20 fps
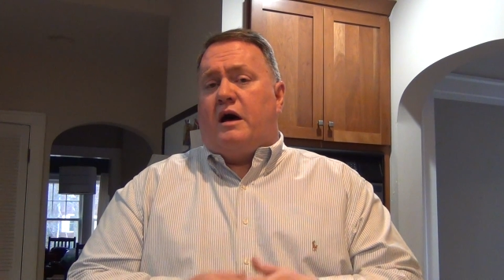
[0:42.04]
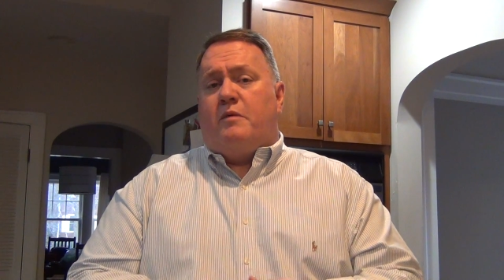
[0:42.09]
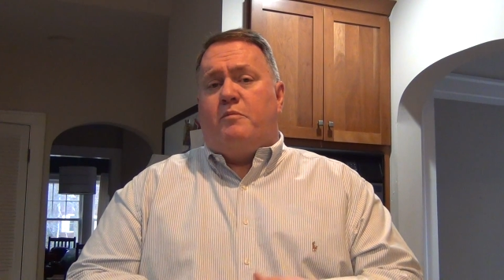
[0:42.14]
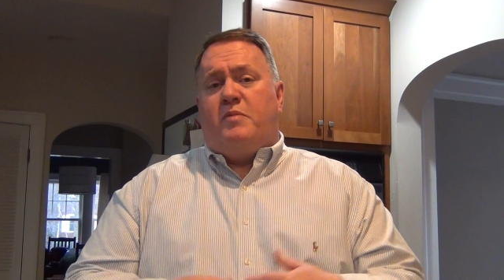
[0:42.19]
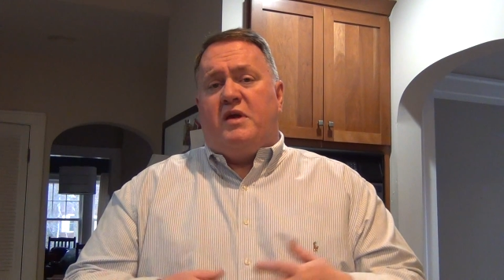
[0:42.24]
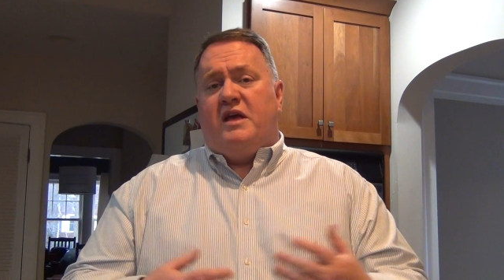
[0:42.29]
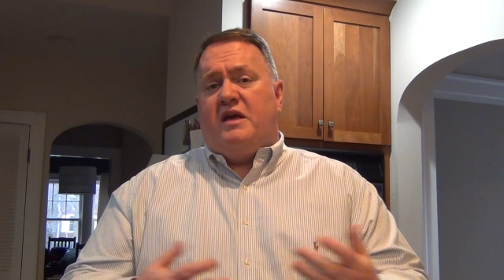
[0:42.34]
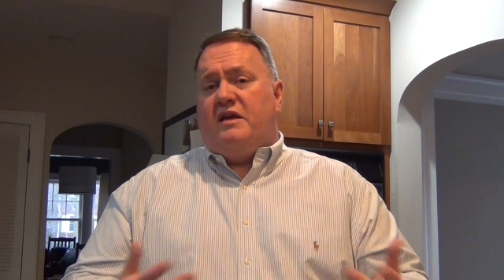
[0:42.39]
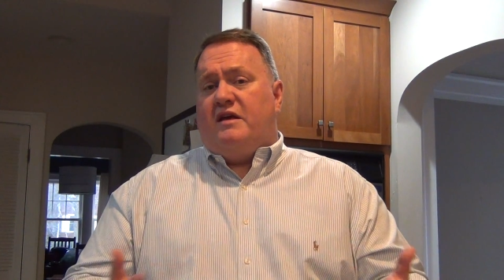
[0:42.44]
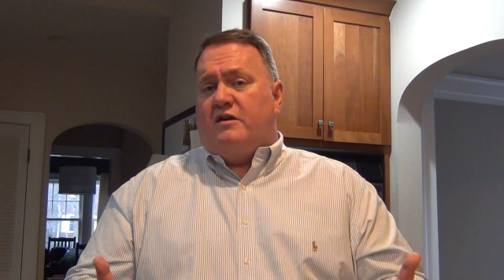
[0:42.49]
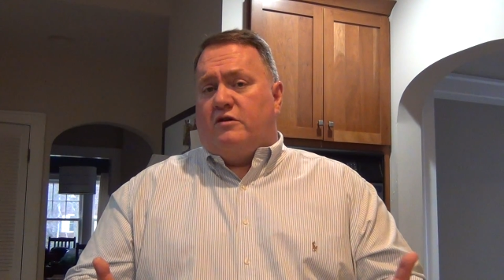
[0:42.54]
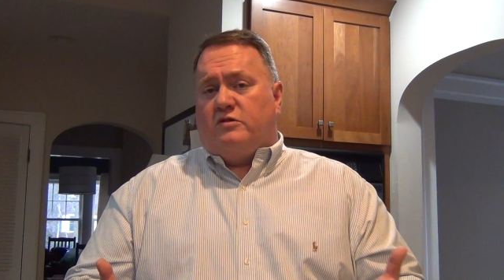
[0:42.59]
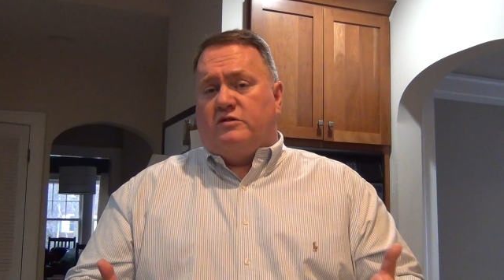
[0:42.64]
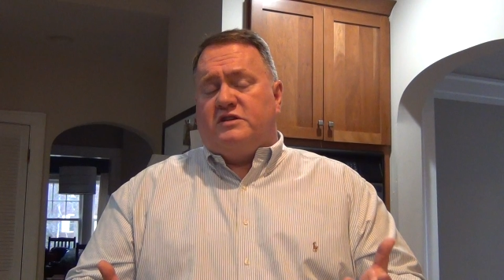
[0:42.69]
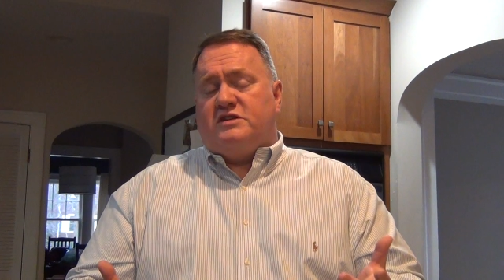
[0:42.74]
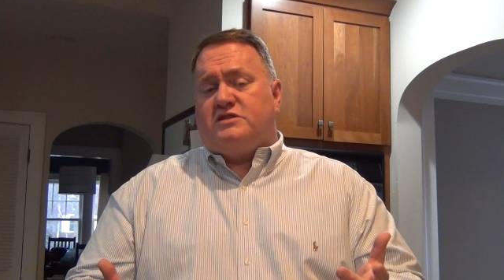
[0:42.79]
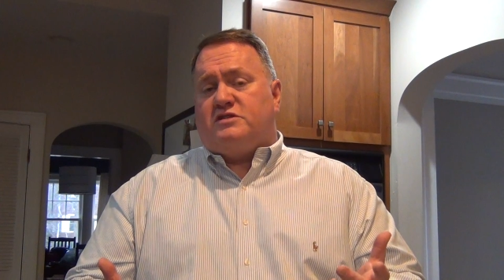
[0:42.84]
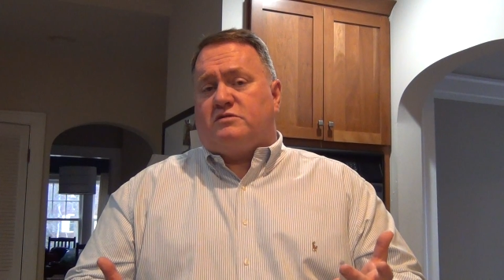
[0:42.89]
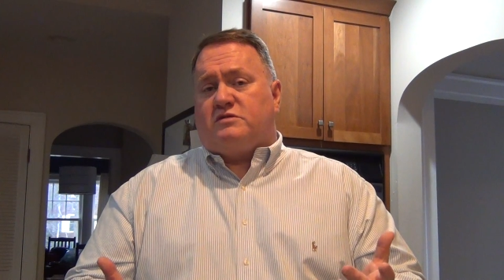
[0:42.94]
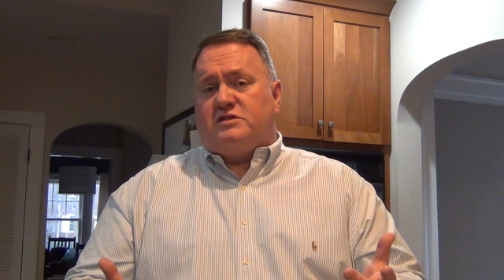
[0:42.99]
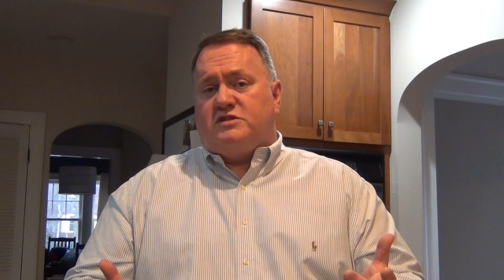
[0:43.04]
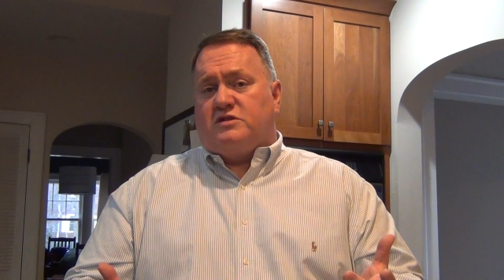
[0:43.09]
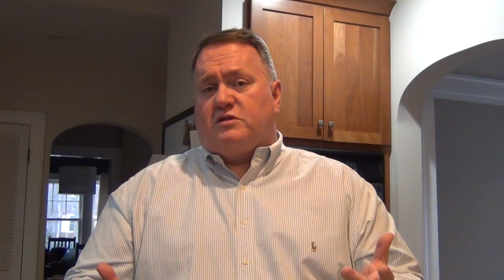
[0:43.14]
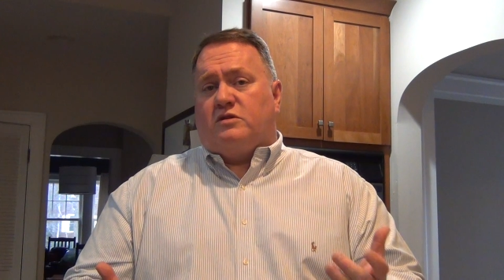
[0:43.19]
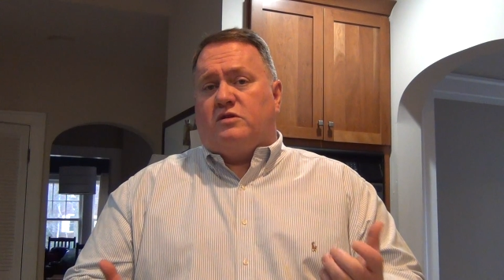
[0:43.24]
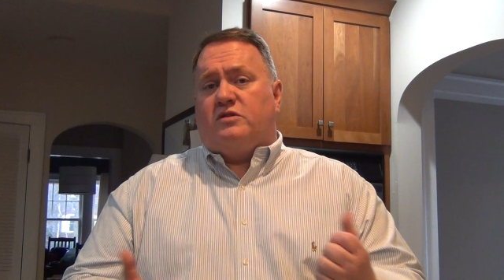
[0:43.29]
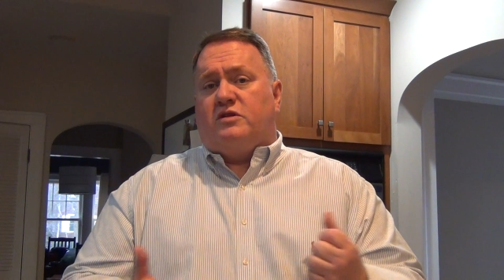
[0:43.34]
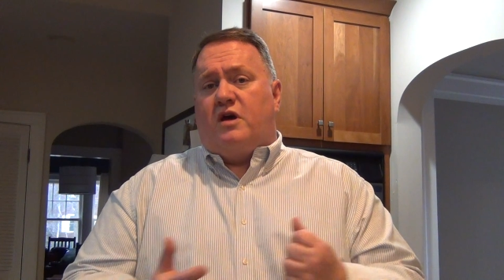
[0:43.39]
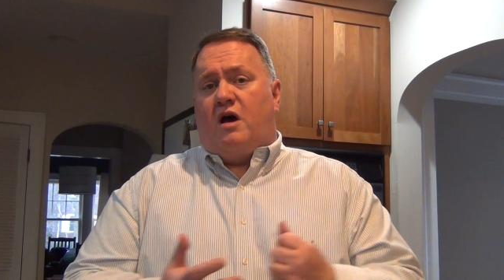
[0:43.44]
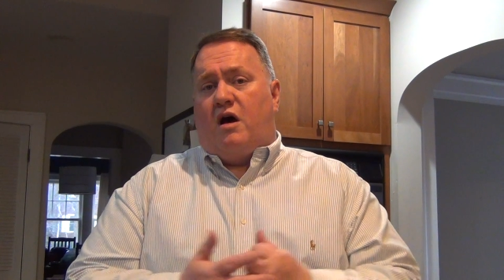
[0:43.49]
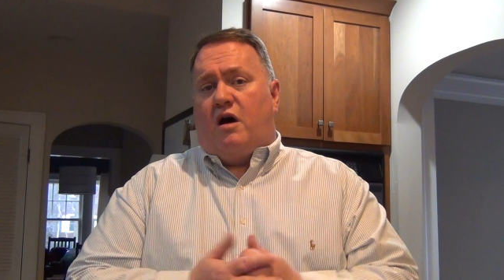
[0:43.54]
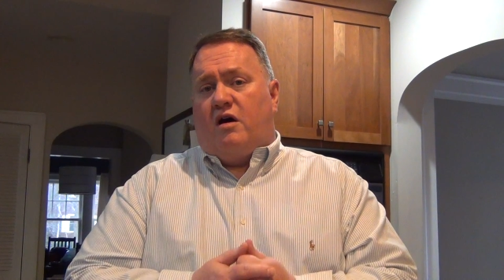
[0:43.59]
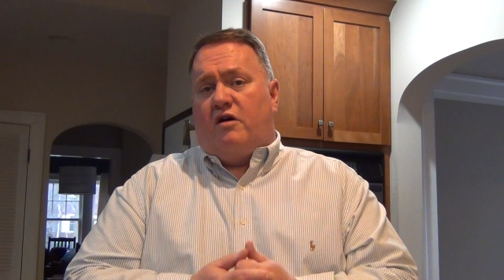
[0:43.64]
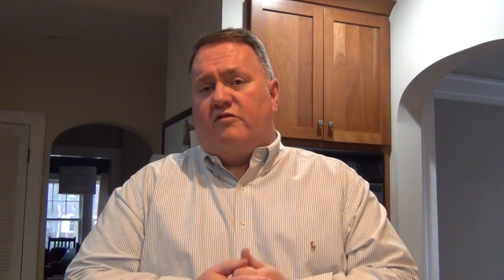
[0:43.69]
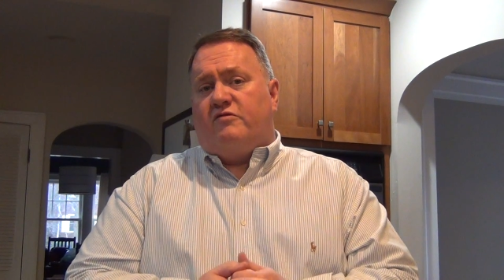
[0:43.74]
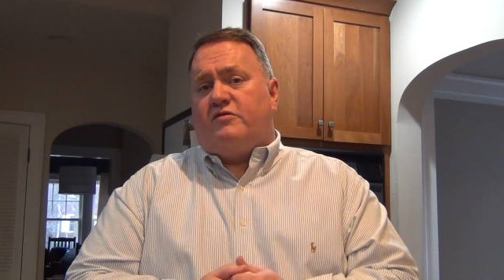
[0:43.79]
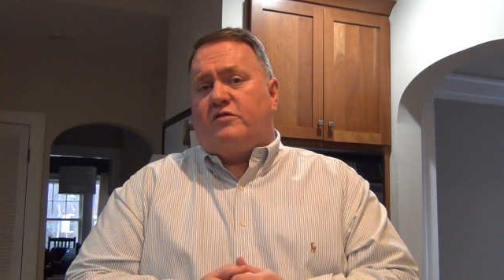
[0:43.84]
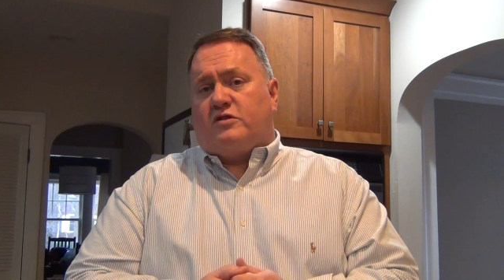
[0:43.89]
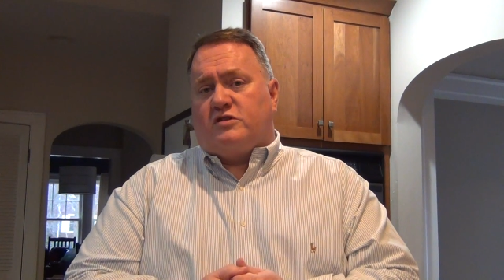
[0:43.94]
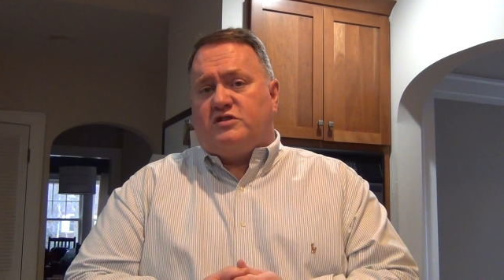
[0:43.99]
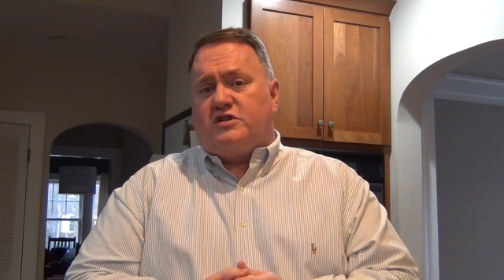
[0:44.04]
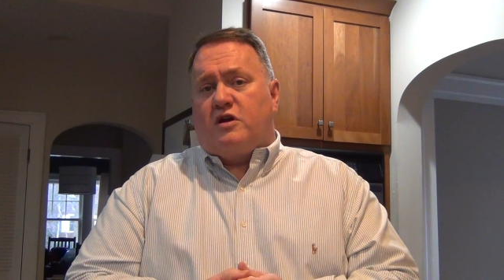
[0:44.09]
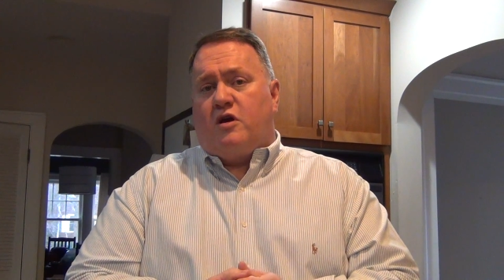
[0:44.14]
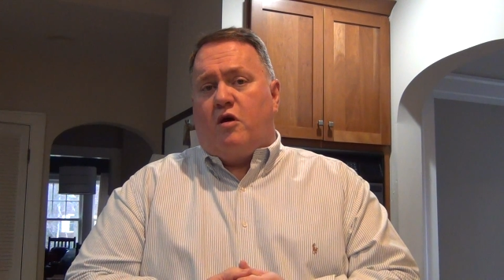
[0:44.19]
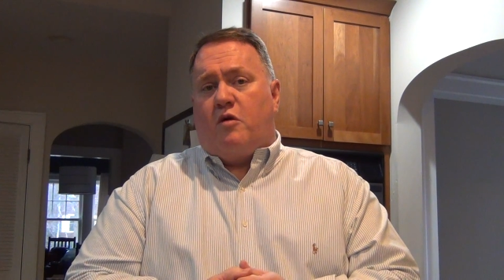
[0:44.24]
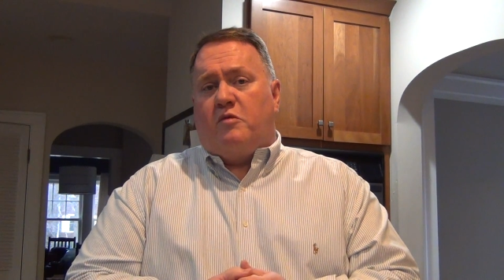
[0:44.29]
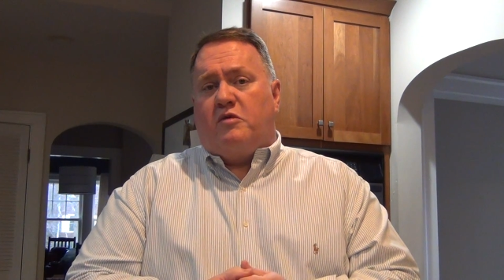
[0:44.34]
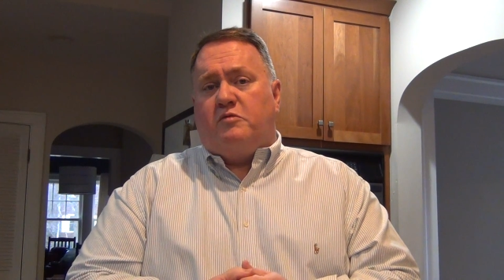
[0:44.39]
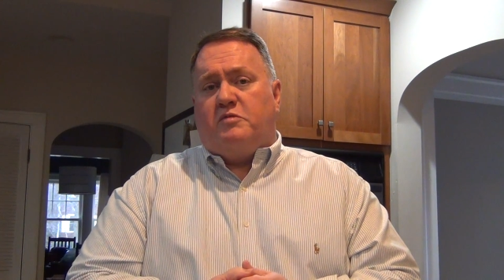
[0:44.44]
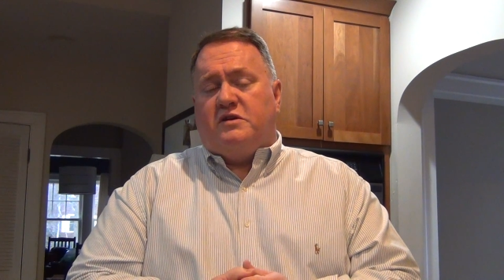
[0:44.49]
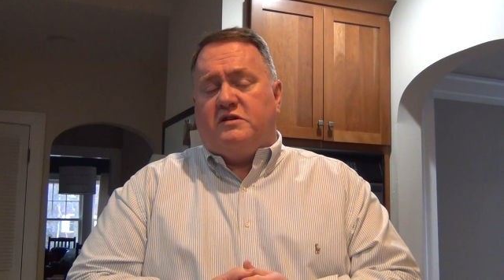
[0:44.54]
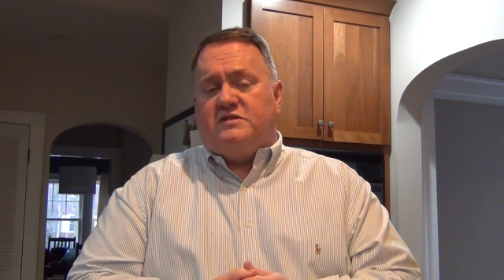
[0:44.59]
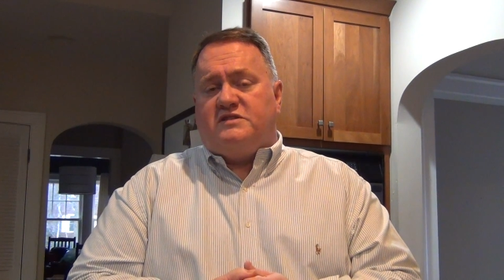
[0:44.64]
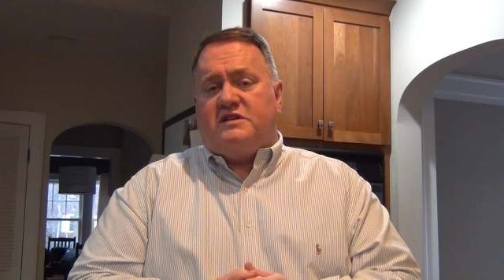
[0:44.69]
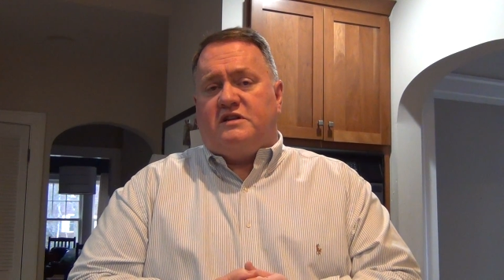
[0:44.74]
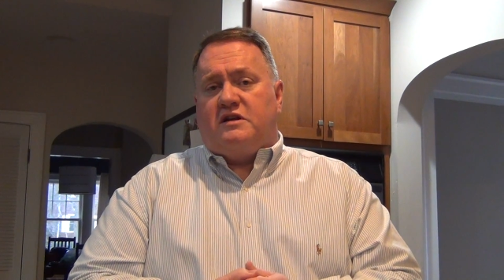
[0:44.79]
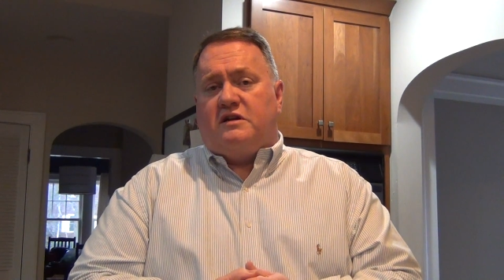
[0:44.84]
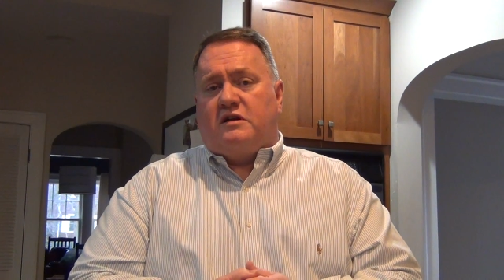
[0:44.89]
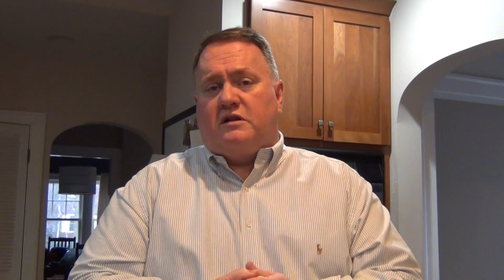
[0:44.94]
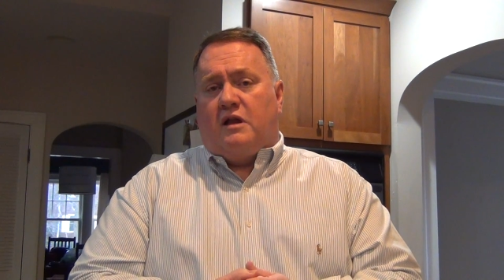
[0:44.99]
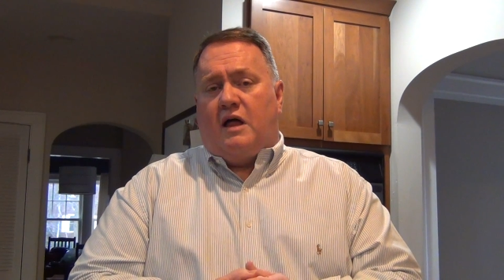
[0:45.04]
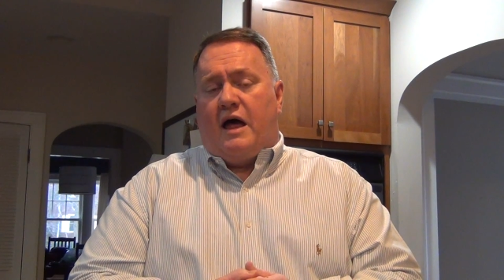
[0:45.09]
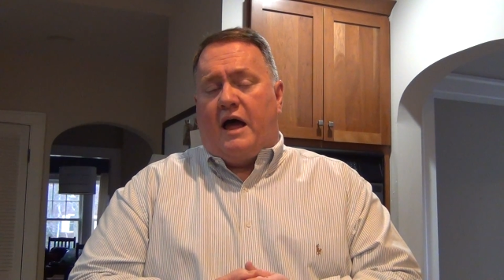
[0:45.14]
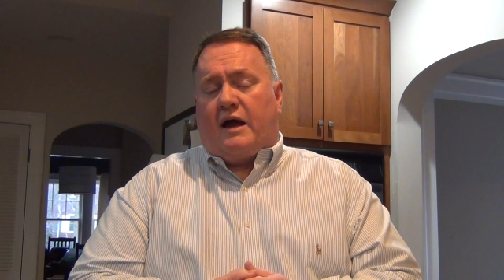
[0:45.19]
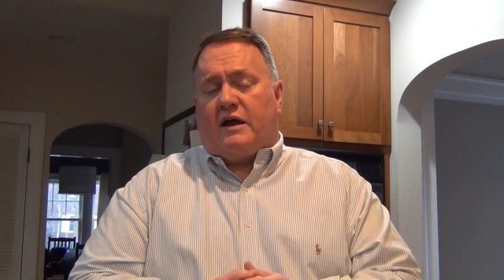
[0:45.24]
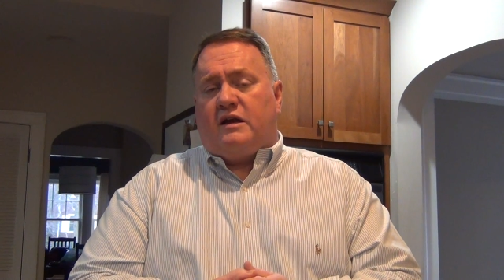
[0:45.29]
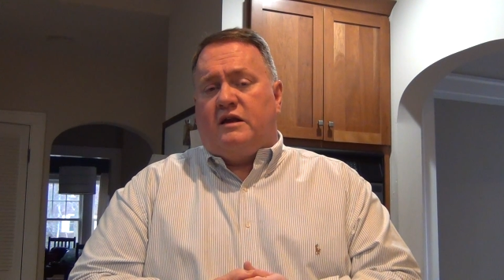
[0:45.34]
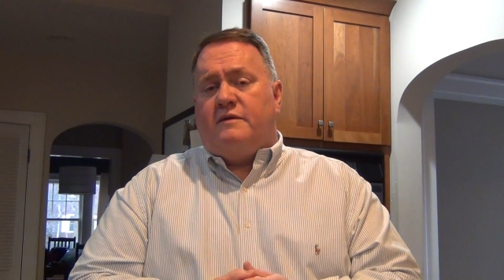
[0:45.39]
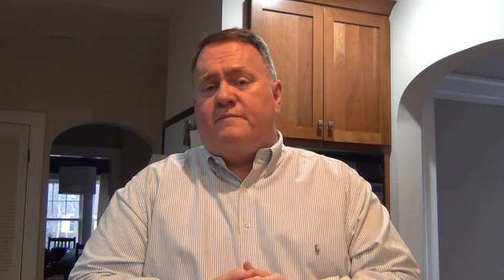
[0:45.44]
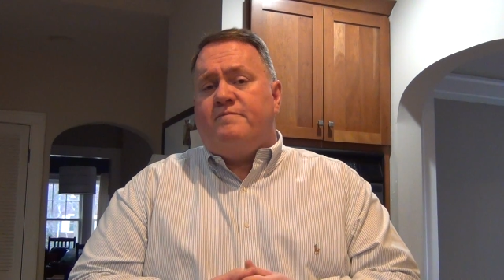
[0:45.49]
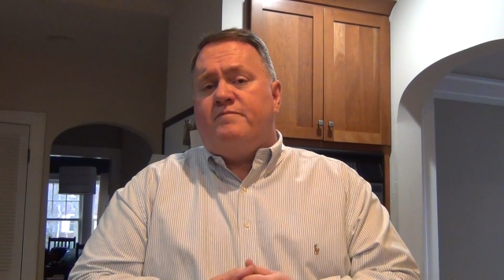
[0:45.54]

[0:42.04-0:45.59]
being killed as a result of nursing home abuse and neglect.